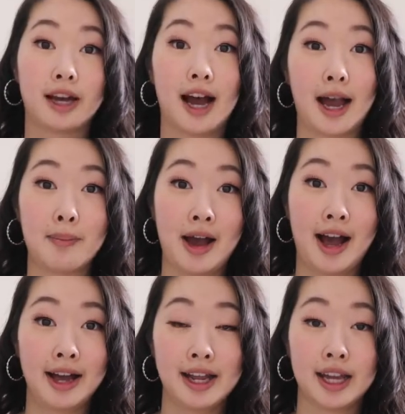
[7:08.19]
my
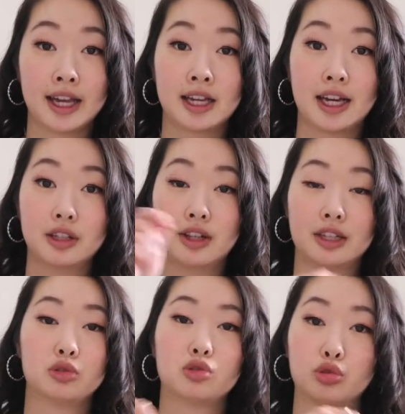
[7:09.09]
iPad and I
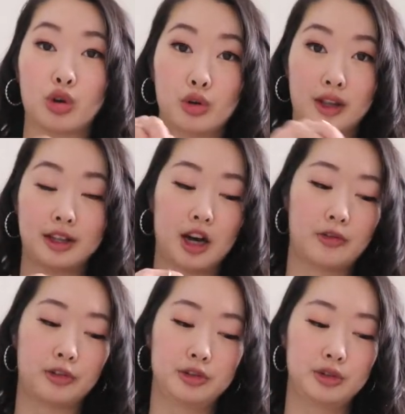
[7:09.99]
like drew,
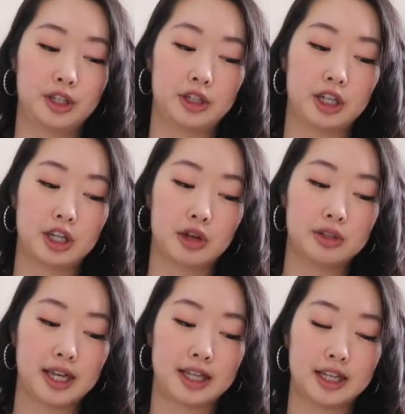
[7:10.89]
for using
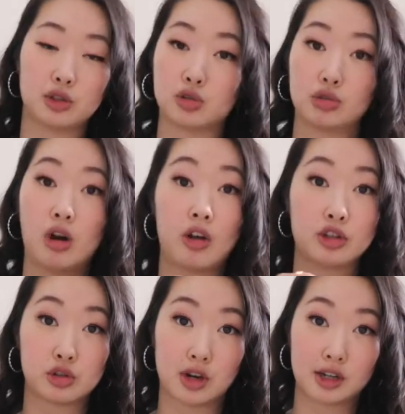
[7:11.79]
GoodNotes, I like drew all the
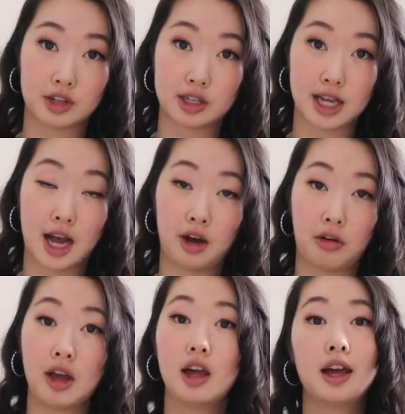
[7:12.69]
structures
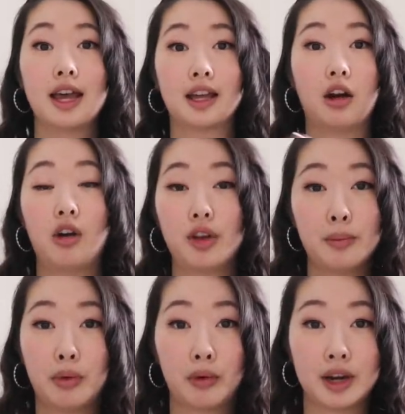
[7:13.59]
out and all the
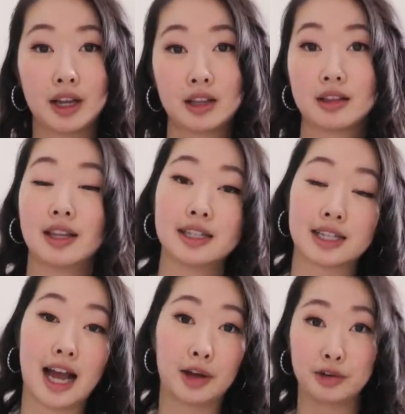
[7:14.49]
important things
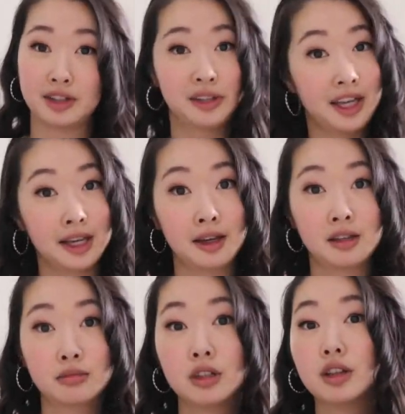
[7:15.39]
on how to
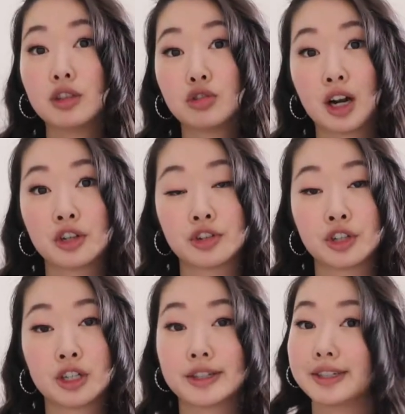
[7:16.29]
name the
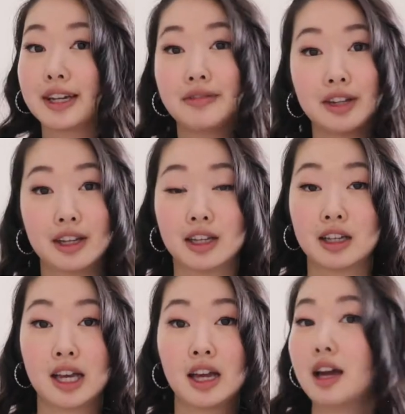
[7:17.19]
structures and
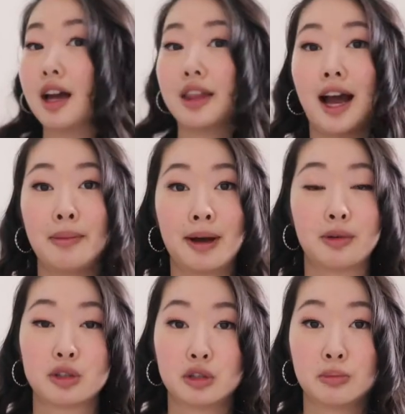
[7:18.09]
everything, and the
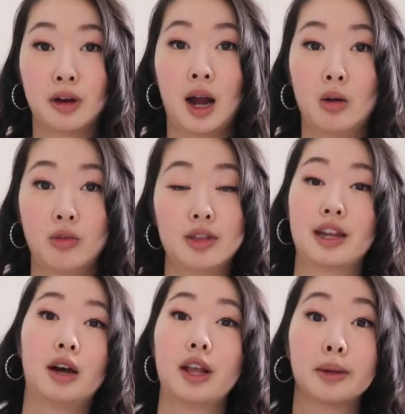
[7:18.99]
iPad was super helpful.
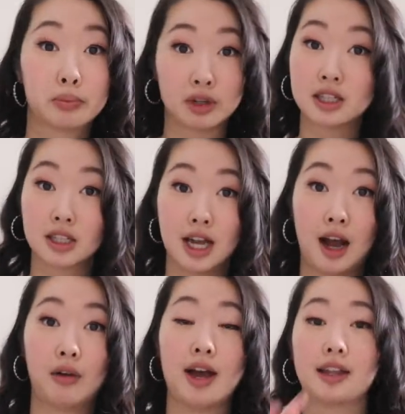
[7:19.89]
Then I'll like print it
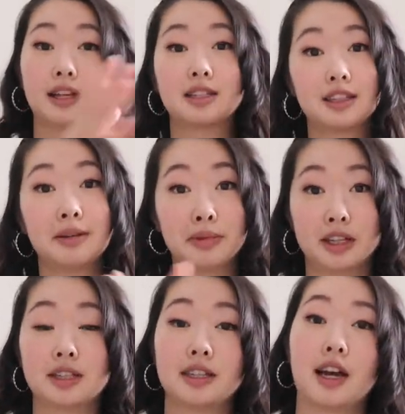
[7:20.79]
out and like staple
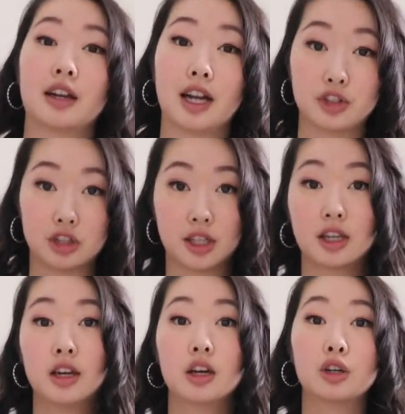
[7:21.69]
it together and just like
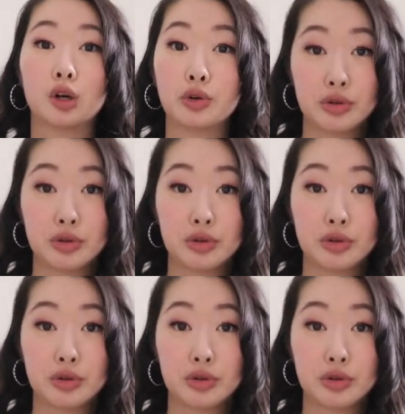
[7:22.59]
go